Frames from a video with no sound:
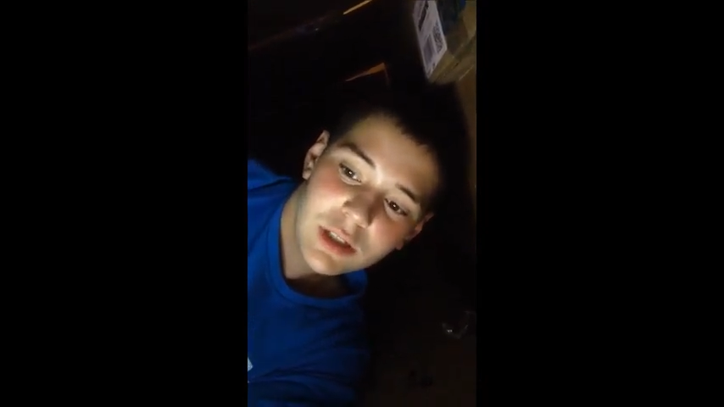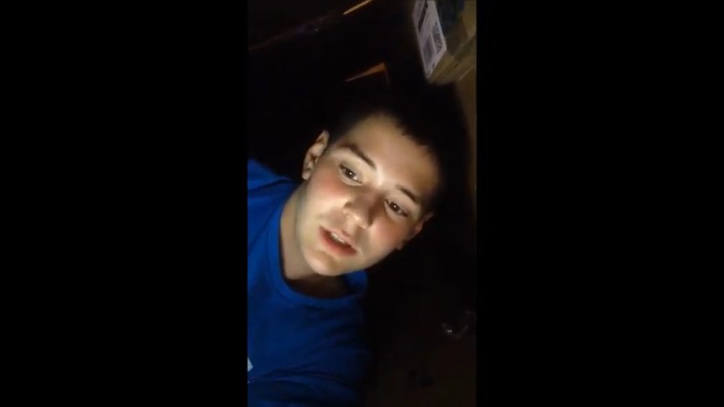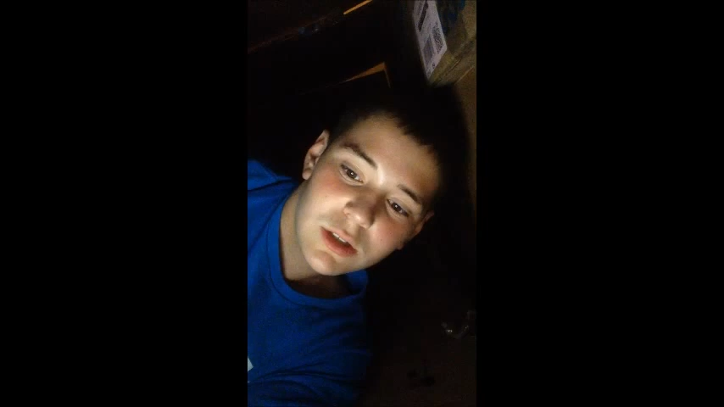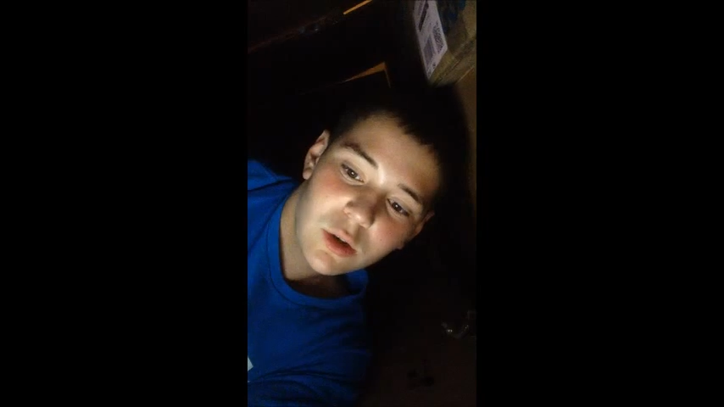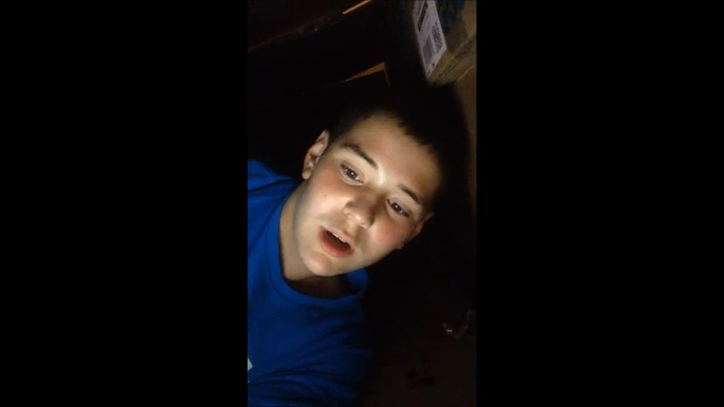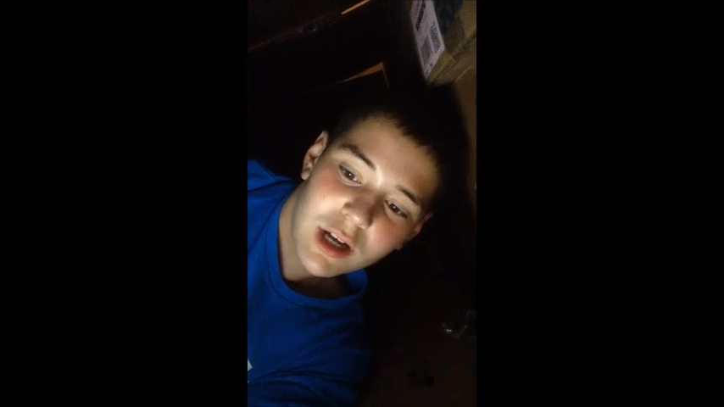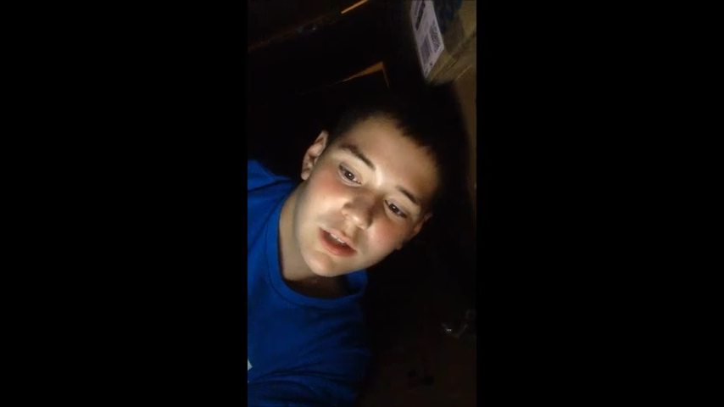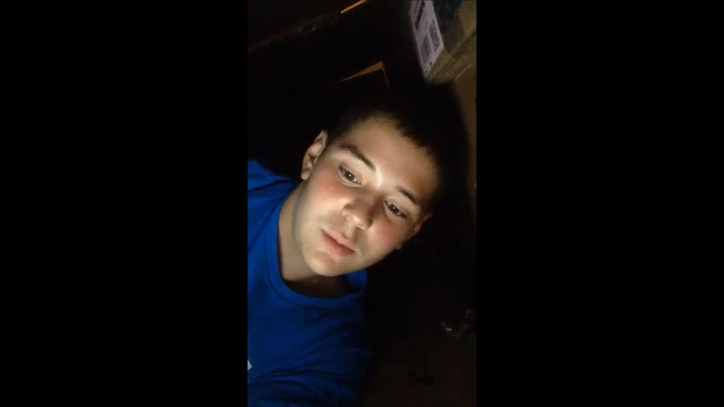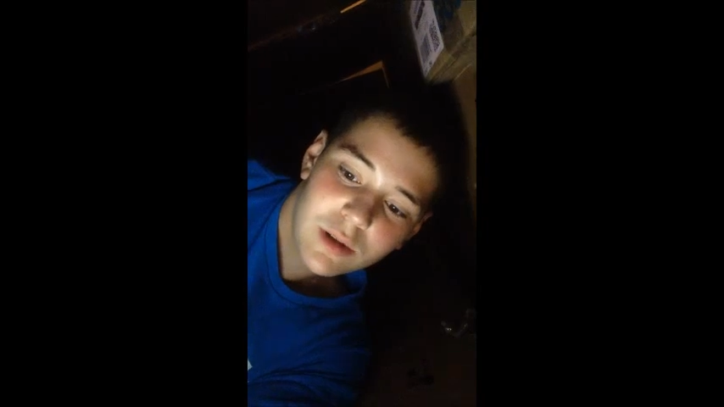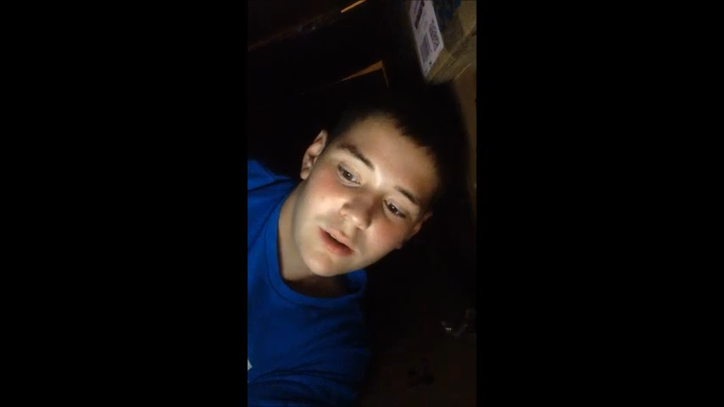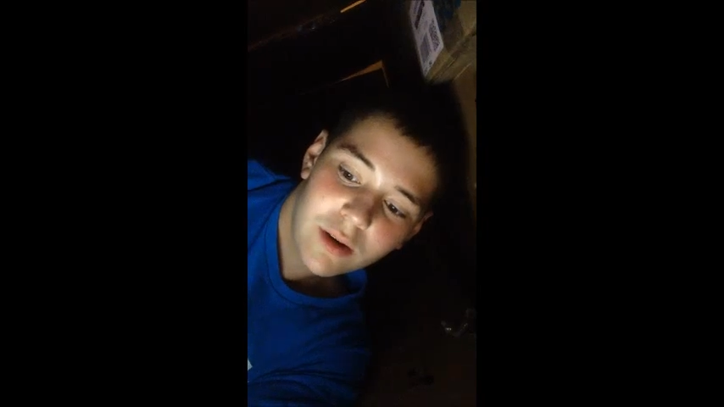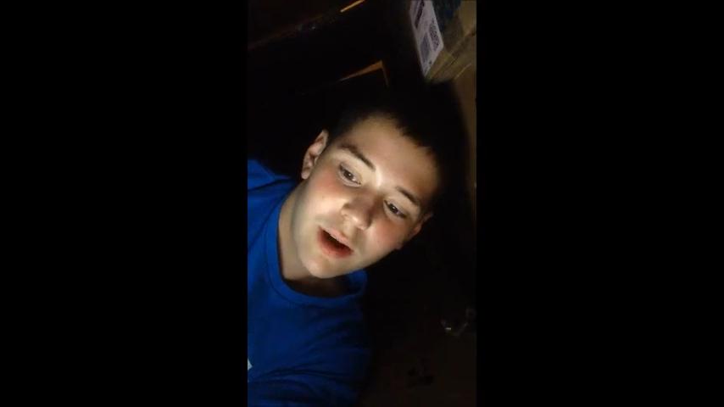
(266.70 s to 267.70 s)
So, guys,
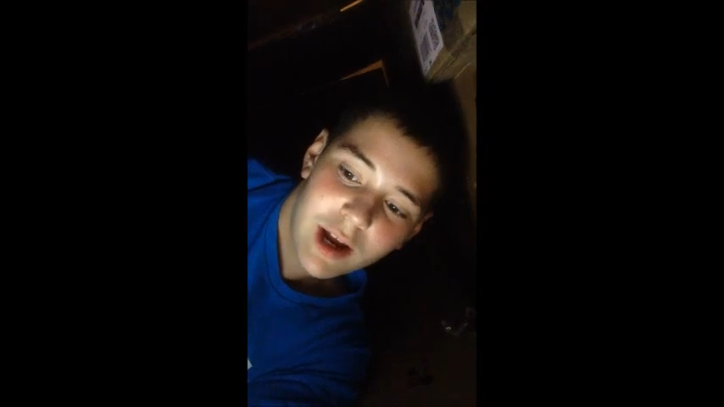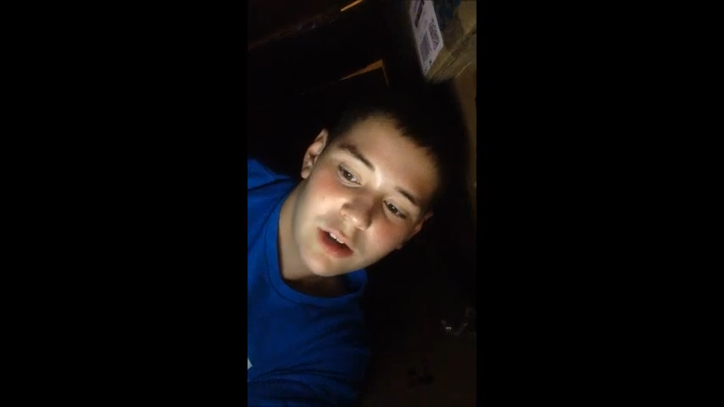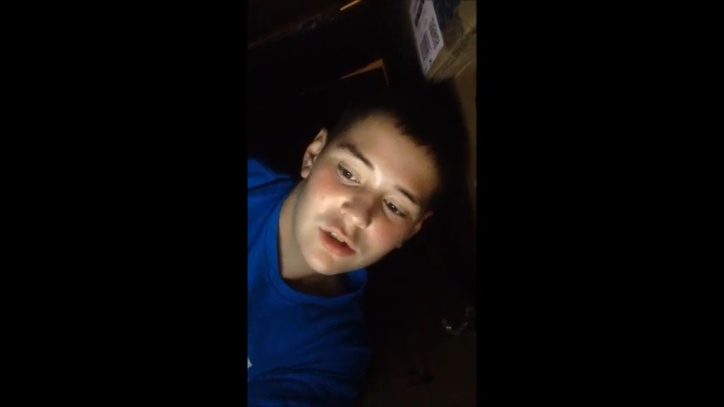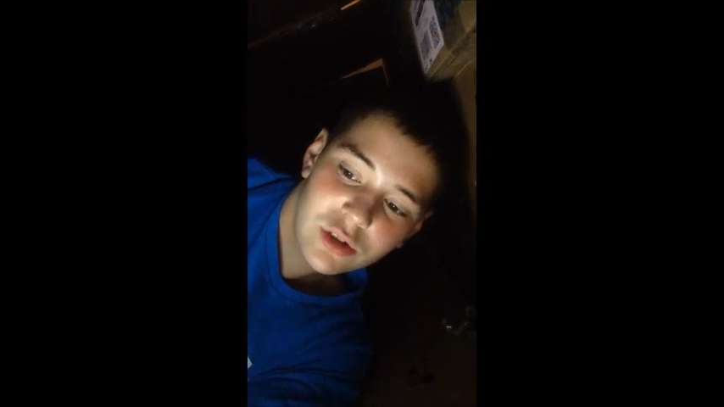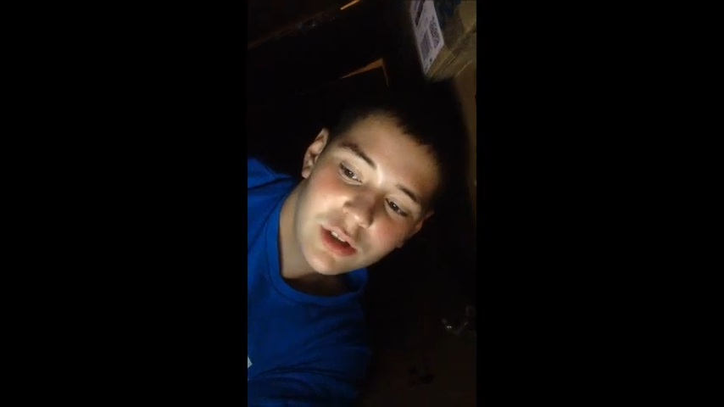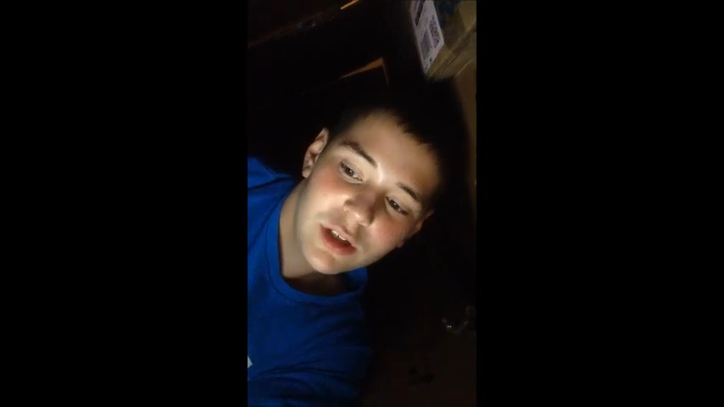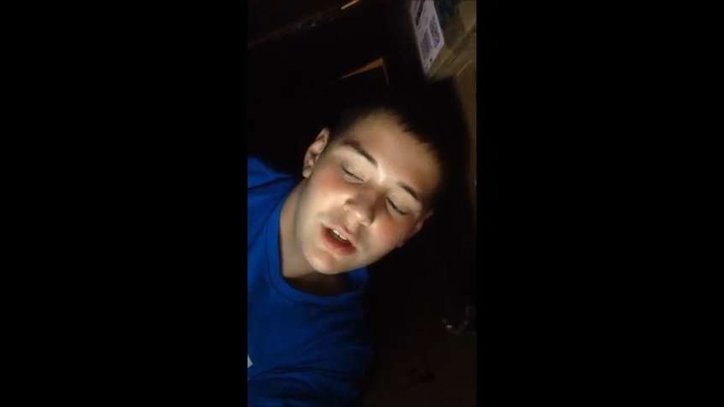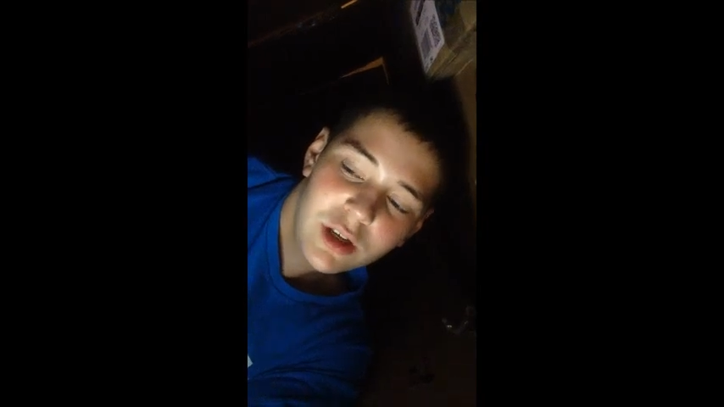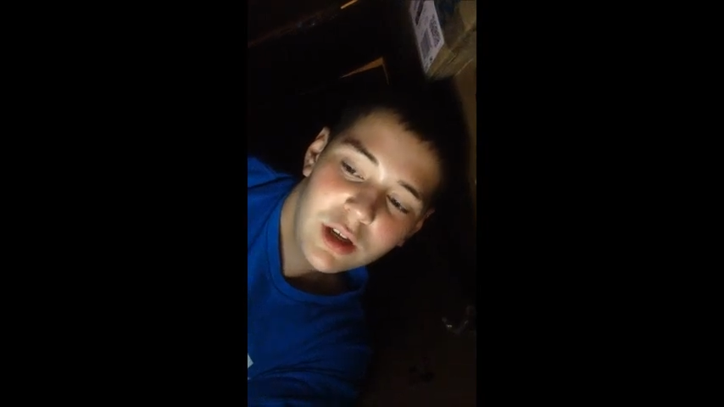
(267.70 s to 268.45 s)
we are actually